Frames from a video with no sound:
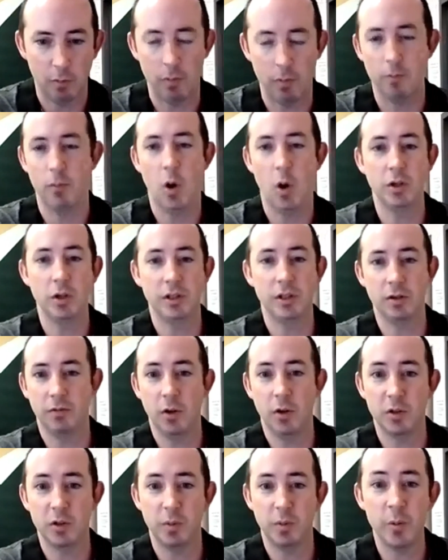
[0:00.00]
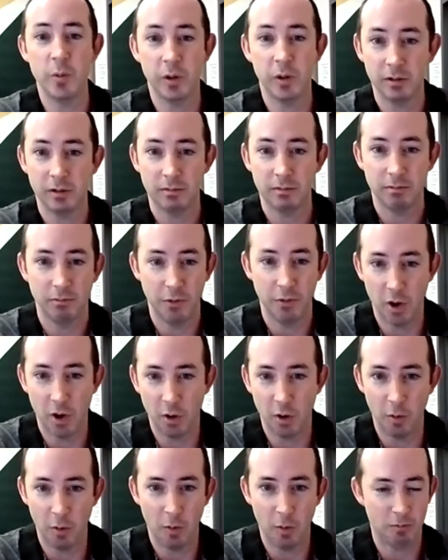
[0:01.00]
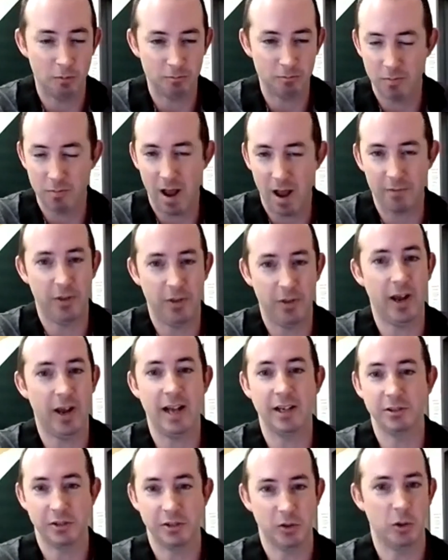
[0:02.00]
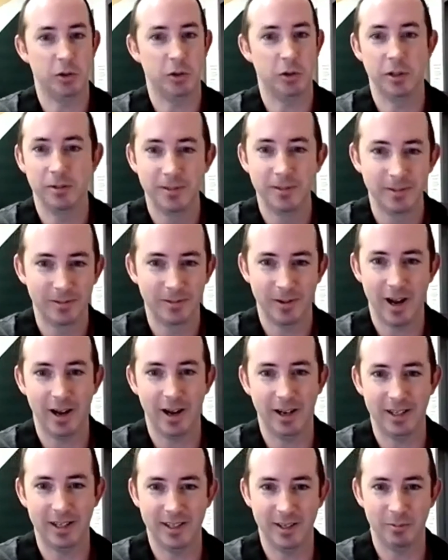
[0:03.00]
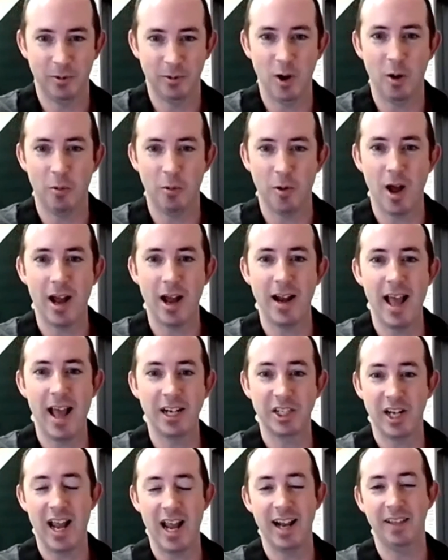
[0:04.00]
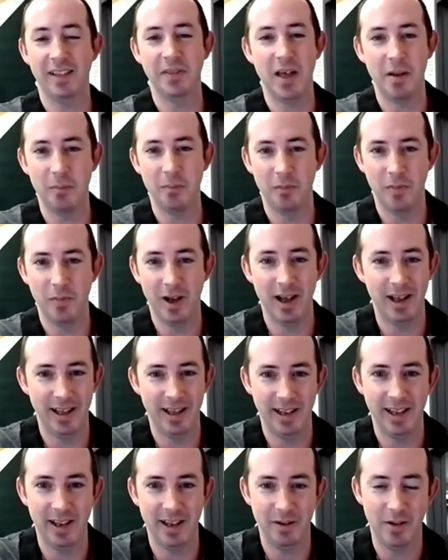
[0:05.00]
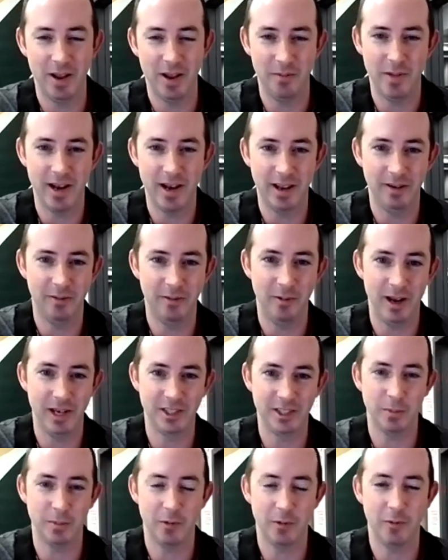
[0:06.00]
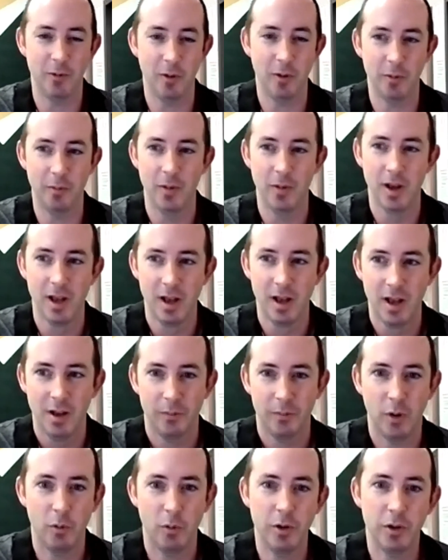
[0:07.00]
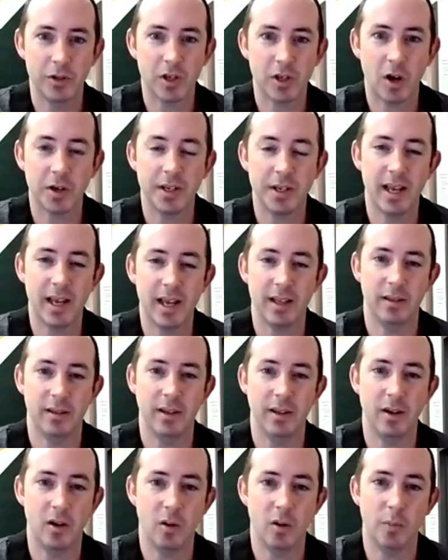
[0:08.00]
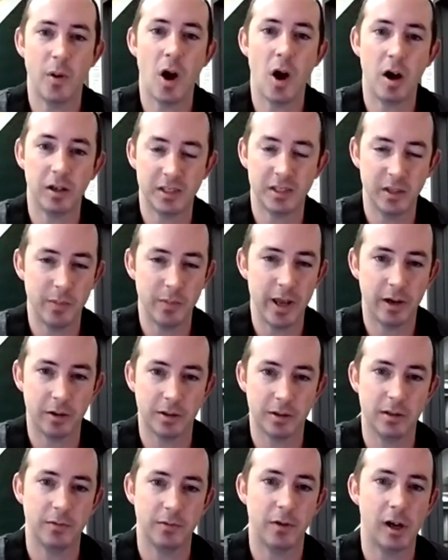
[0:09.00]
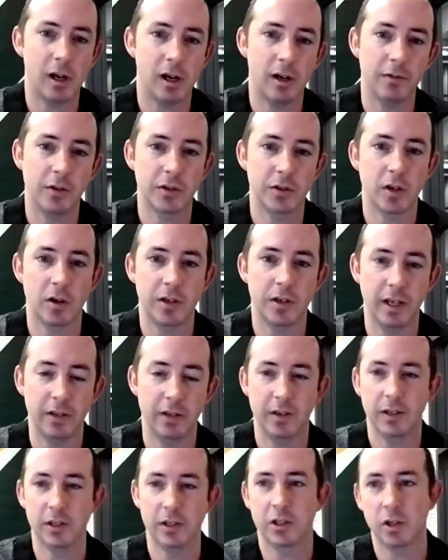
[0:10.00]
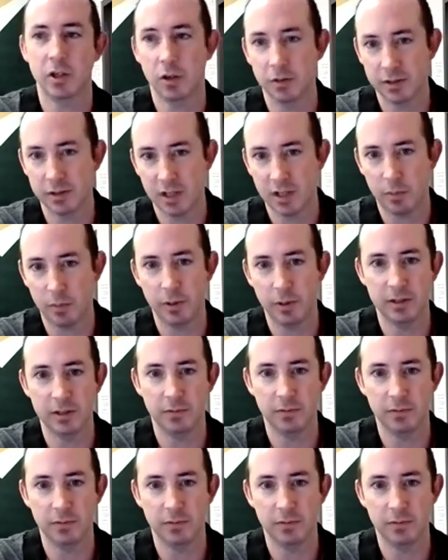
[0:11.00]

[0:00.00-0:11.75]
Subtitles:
Most of those people know everything I just told you, right? We're not educating them in many way, shape, or form. But when you start to get policymakers involved, you start to get the insurance companies